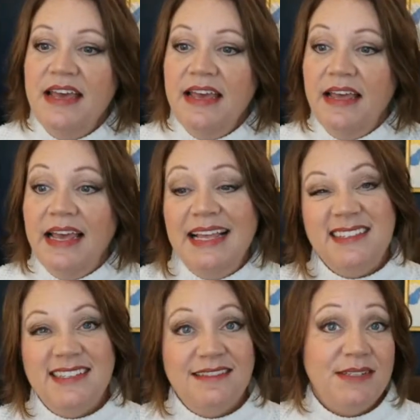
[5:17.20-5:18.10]

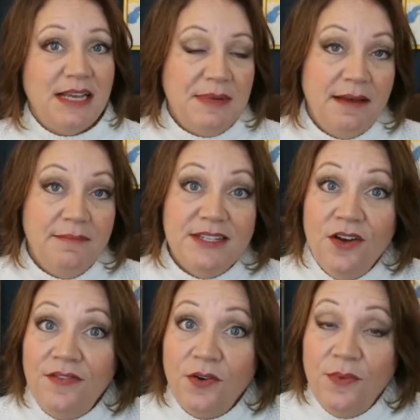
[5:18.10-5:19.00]
It's sometimes
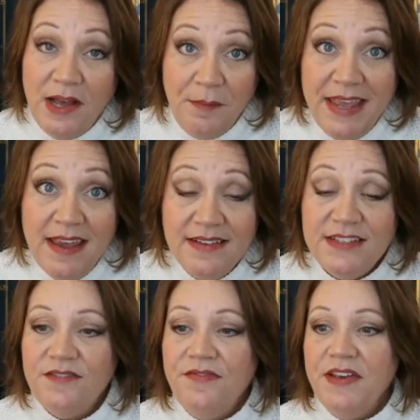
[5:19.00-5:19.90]
overwhelming
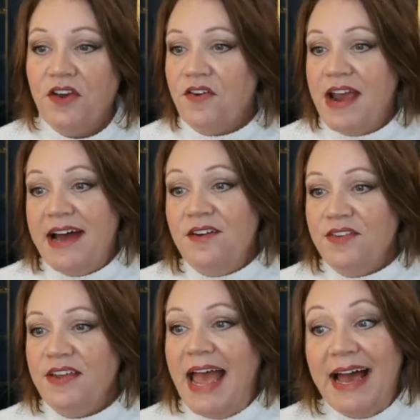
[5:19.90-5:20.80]
to figure out
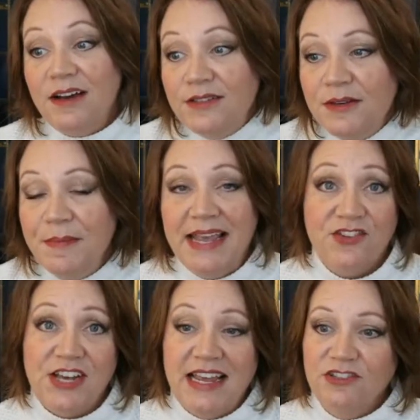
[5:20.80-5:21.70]
how to make
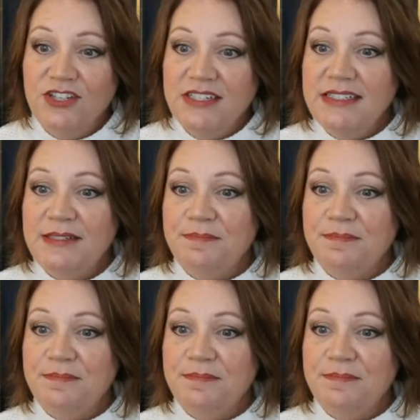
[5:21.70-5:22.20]
changes.